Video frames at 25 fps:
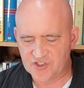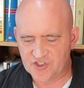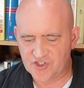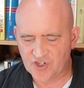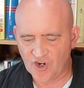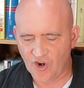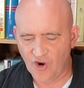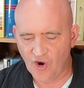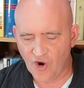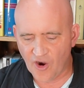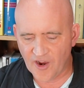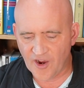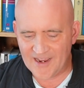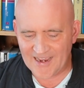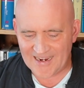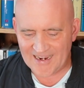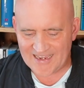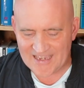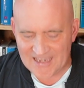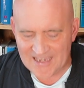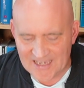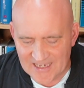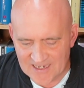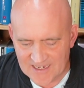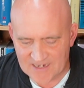
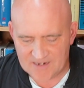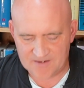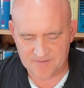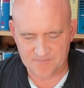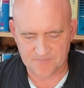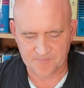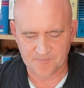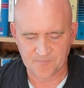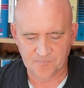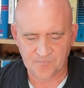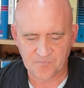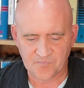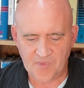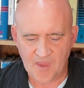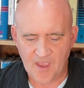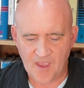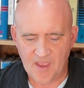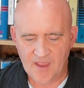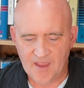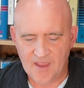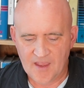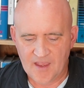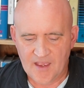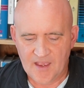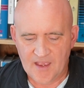Jehoiachin.
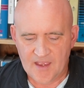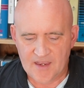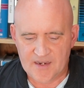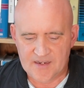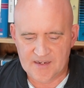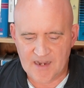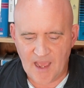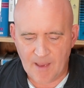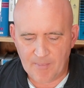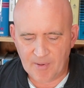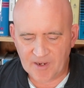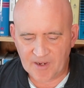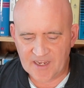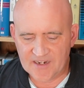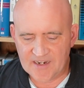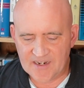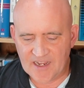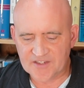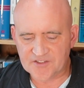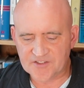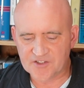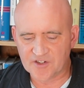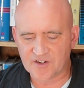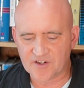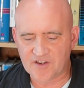
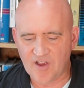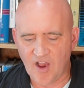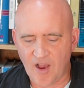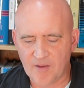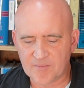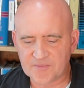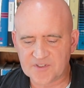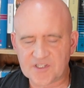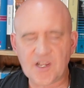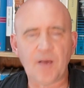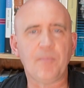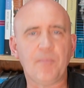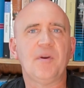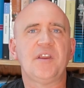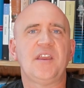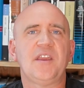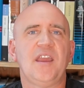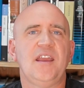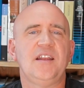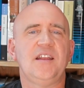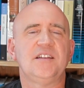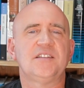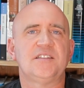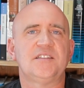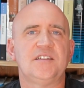Nebuchadnezzar comes up
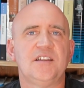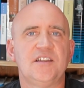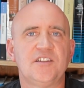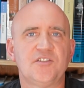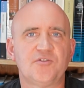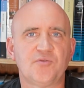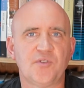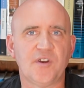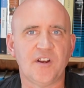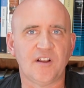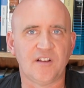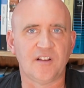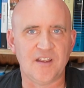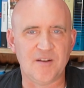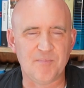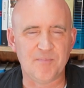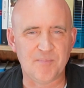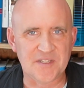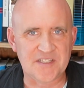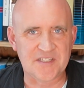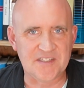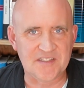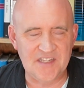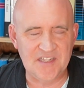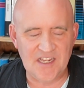against Israel and
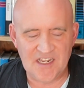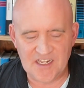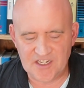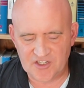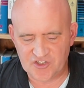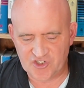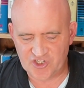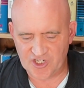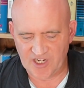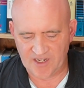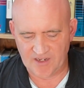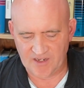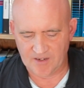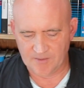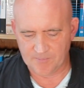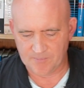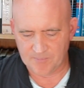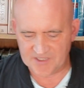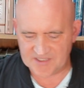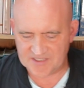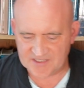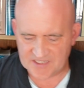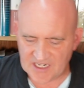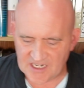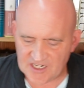
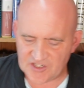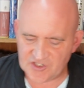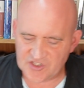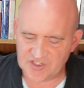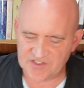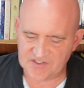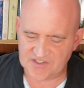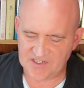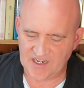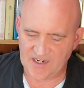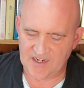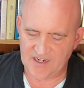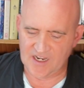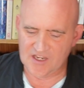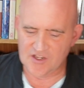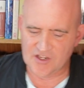besieges it.